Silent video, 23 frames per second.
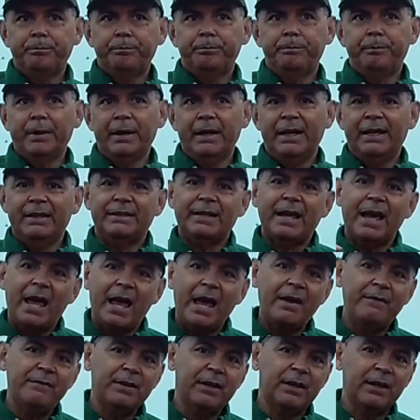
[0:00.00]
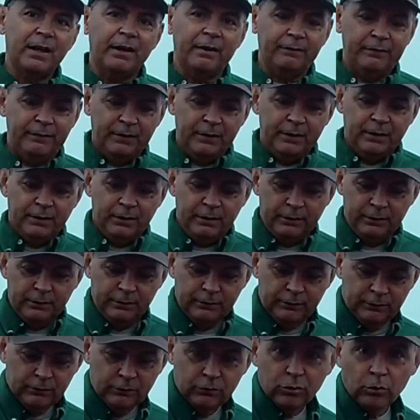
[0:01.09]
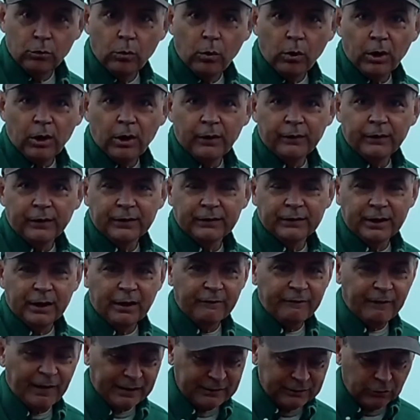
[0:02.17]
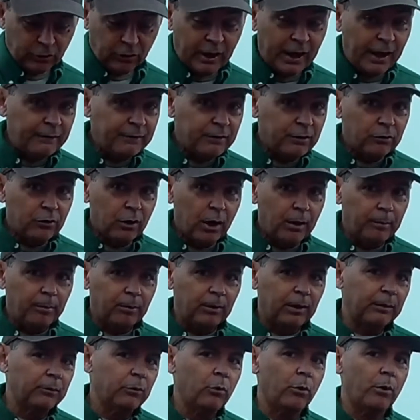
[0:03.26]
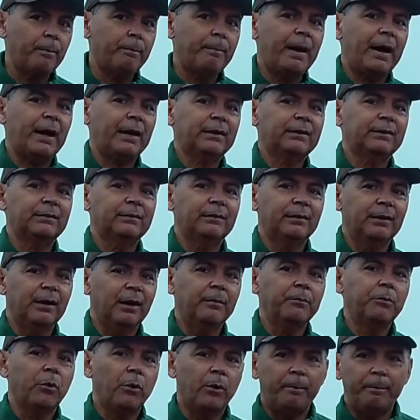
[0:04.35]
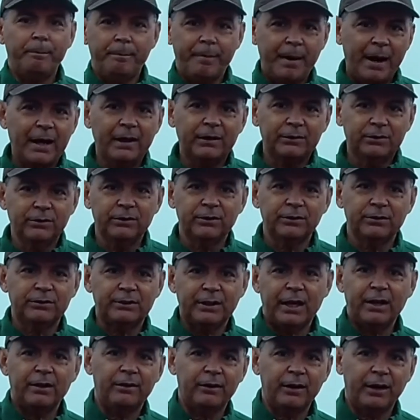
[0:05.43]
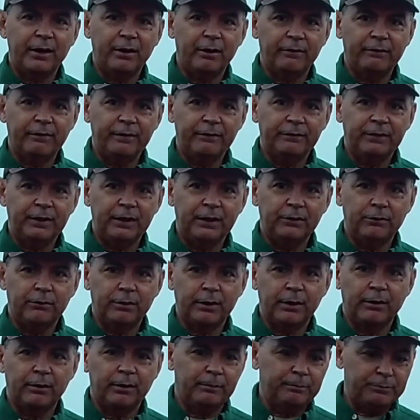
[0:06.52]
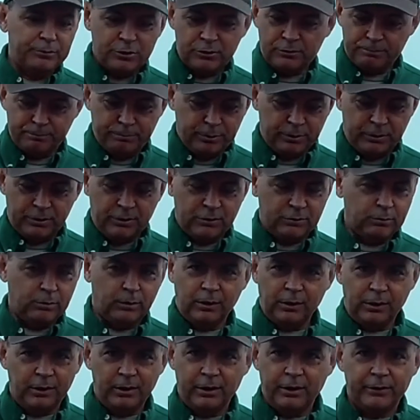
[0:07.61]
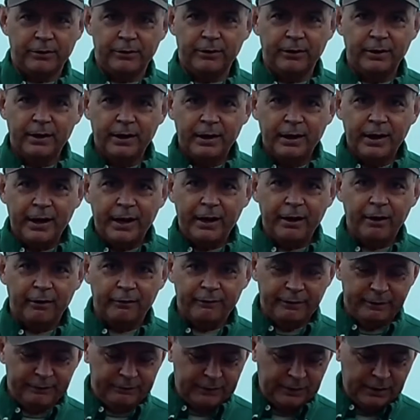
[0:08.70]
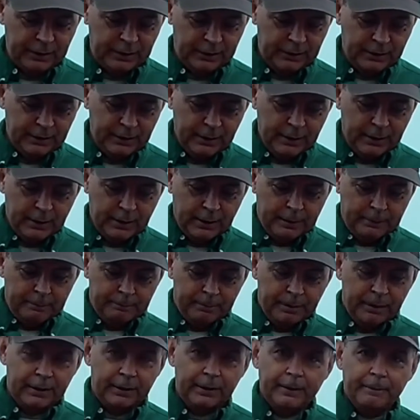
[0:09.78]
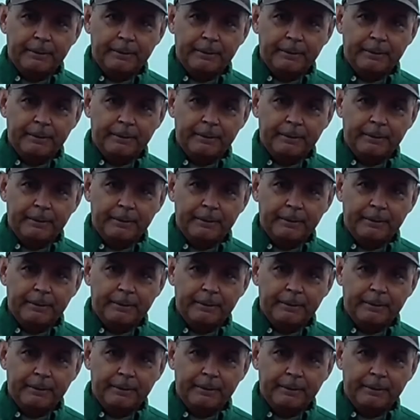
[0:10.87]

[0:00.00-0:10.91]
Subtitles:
but it's heavy enough to work on this. Now, if I start having trouble, I'm going back to the standard AR15 trigger and just put this one on another AR15. But